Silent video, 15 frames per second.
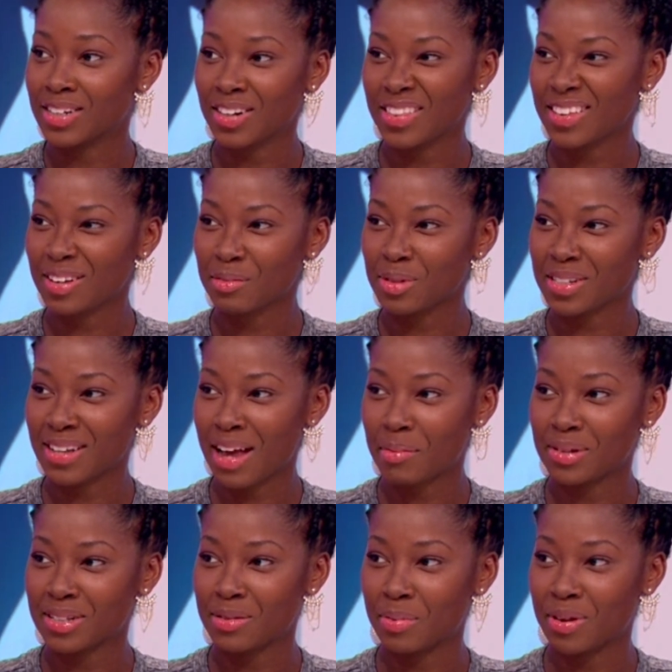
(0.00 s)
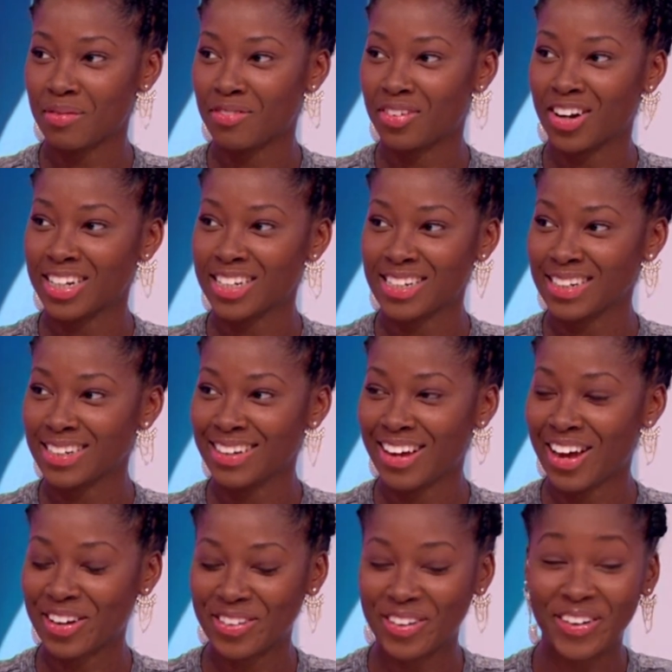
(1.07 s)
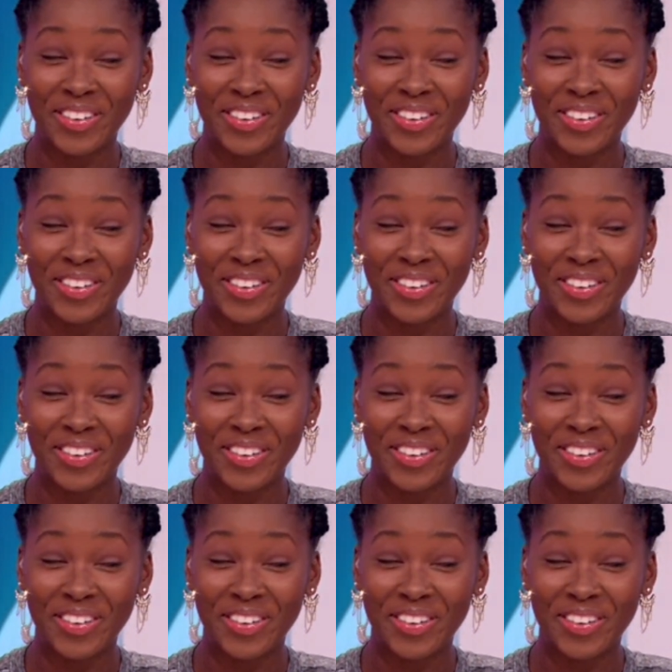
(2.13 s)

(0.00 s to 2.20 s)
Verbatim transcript: I think I'm just happy to be invited. Like, oh.